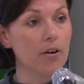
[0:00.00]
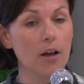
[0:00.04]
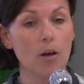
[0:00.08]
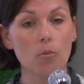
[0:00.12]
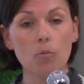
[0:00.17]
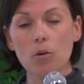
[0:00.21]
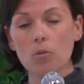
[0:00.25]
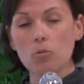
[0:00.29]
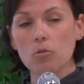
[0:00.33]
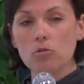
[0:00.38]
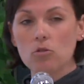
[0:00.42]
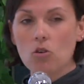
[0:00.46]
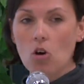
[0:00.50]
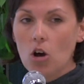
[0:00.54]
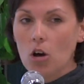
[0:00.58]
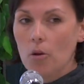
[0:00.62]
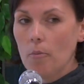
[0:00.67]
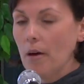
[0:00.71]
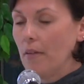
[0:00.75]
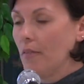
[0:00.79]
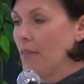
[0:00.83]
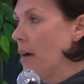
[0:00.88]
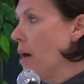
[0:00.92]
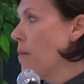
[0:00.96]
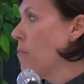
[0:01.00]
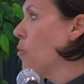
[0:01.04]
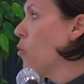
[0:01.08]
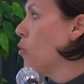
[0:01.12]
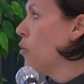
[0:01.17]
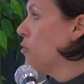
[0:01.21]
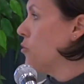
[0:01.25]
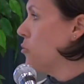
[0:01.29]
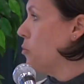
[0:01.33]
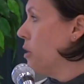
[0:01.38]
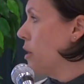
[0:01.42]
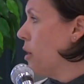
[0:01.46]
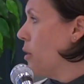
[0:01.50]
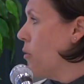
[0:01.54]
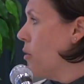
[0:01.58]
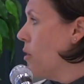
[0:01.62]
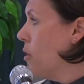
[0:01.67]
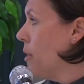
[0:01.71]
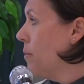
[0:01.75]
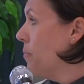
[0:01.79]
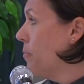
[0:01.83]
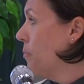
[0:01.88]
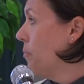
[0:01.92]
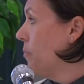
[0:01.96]
And we will talk about that more as we go
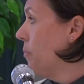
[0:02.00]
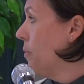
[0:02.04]
on.